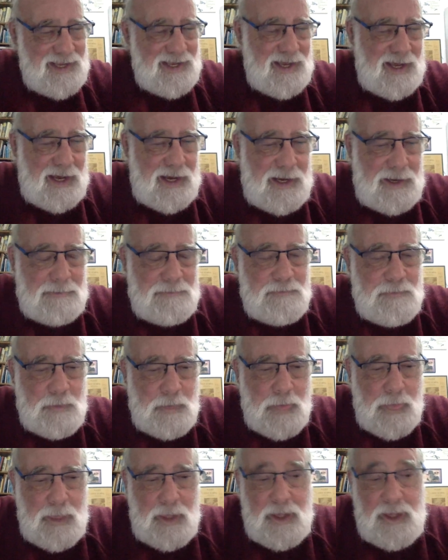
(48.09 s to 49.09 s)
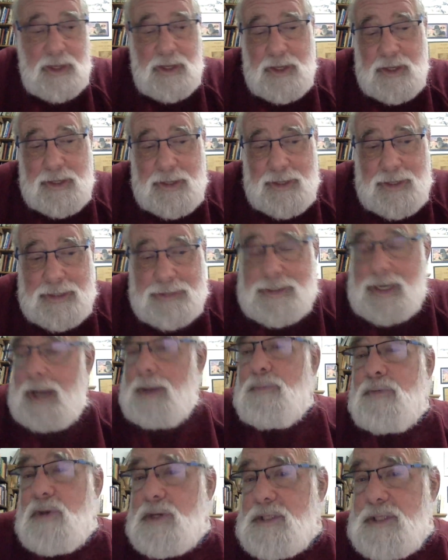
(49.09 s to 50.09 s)
Um, is
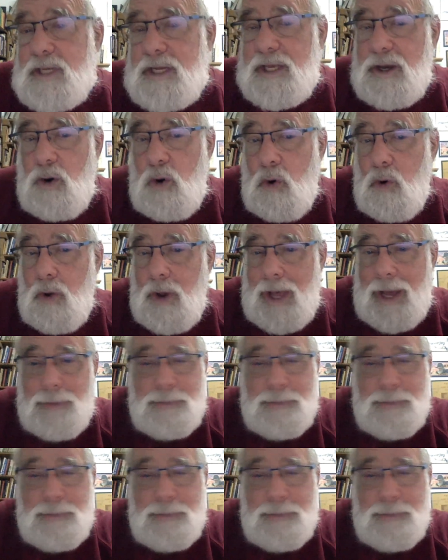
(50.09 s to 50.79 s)
obviously a whole